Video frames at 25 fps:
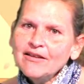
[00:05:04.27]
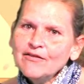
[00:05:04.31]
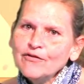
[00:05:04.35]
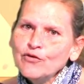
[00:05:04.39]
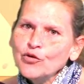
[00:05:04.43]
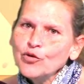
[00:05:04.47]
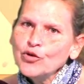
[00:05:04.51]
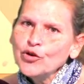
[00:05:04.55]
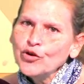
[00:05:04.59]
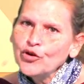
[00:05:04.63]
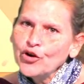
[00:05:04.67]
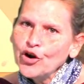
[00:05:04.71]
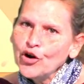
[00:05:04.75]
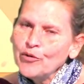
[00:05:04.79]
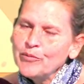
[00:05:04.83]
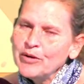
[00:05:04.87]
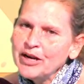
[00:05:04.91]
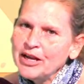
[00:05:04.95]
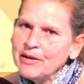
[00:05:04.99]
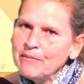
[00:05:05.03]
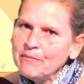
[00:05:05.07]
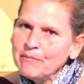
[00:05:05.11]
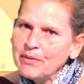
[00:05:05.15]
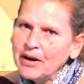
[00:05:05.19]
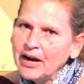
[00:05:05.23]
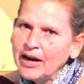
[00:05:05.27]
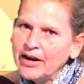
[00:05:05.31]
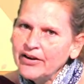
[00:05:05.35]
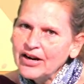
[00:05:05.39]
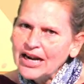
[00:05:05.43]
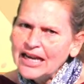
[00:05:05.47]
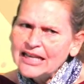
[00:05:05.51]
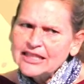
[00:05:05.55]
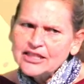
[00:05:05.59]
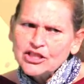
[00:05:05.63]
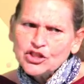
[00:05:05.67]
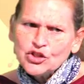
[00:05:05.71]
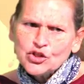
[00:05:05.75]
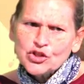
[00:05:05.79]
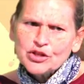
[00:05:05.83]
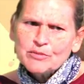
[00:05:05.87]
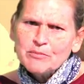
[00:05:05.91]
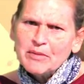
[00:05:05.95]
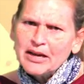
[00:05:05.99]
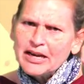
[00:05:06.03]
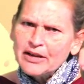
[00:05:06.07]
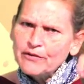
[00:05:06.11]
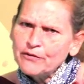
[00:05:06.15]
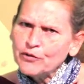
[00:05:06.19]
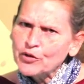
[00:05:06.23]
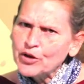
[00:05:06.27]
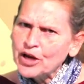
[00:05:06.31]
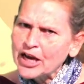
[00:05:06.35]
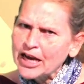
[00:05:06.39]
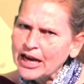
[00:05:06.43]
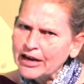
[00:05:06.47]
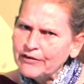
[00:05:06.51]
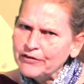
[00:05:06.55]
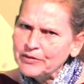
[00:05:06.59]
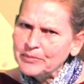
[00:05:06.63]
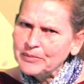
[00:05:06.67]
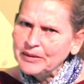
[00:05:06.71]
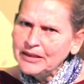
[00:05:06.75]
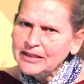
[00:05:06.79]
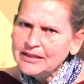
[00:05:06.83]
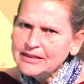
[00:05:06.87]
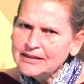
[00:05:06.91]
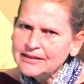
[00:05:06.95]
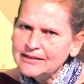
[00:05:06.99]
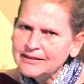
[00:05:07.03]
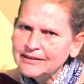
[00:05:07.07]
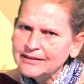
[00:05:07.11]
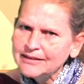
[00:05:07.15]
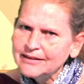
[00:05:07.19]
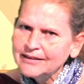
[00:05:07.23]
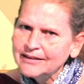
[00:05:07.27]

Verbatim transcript: for the Roman Empire, as he took the money for the government,